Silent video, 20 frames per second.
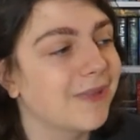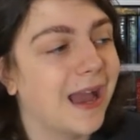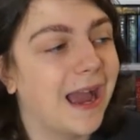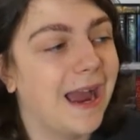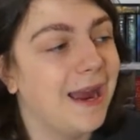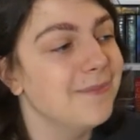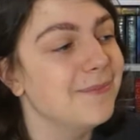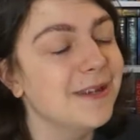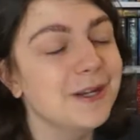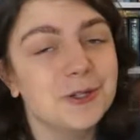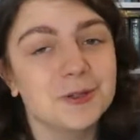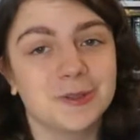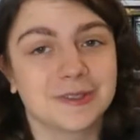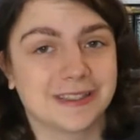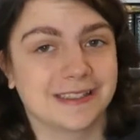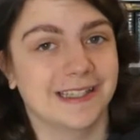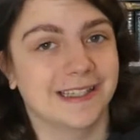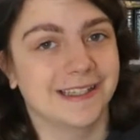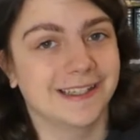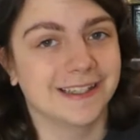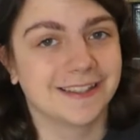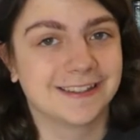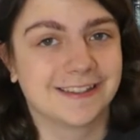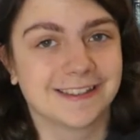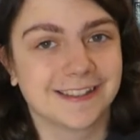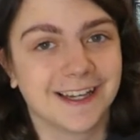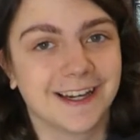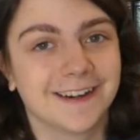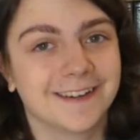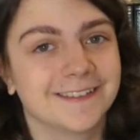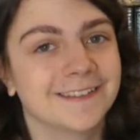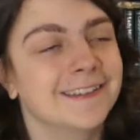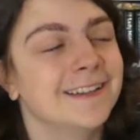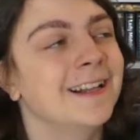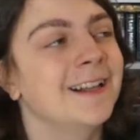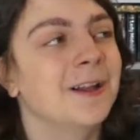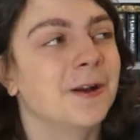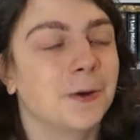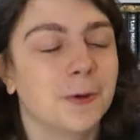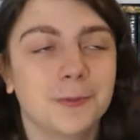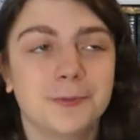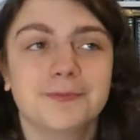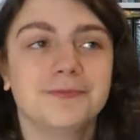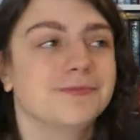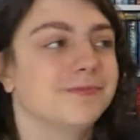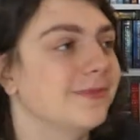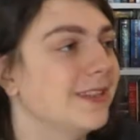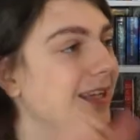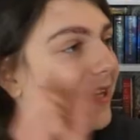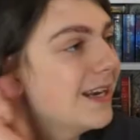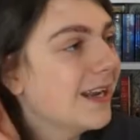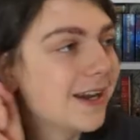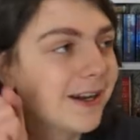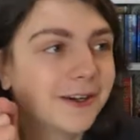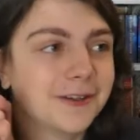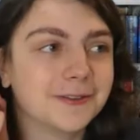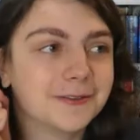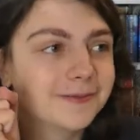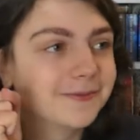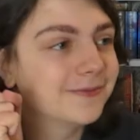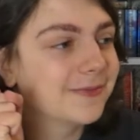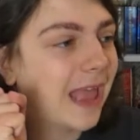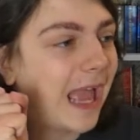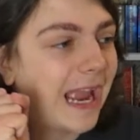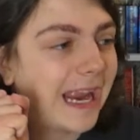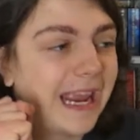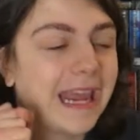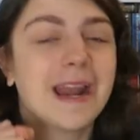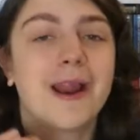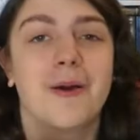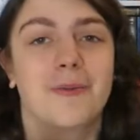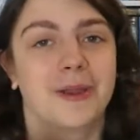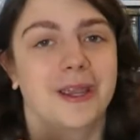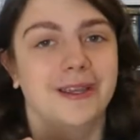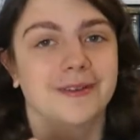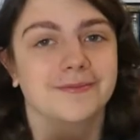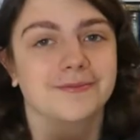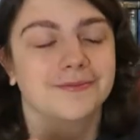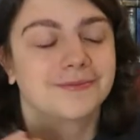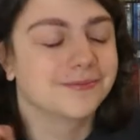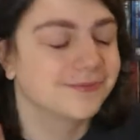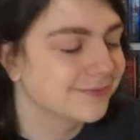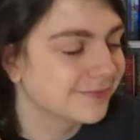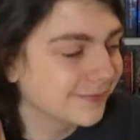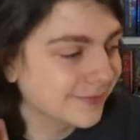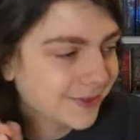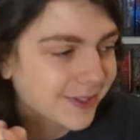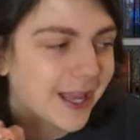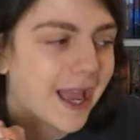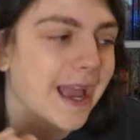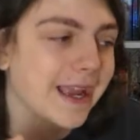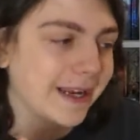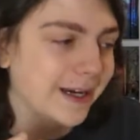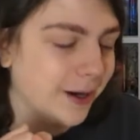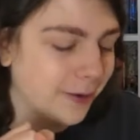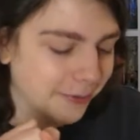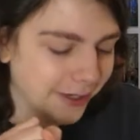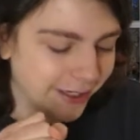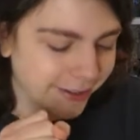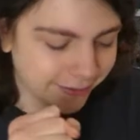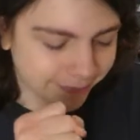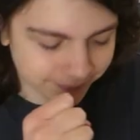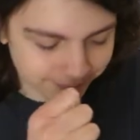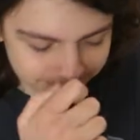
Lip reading: I'm interested. So, you know, I cannot wait. I cannot wait.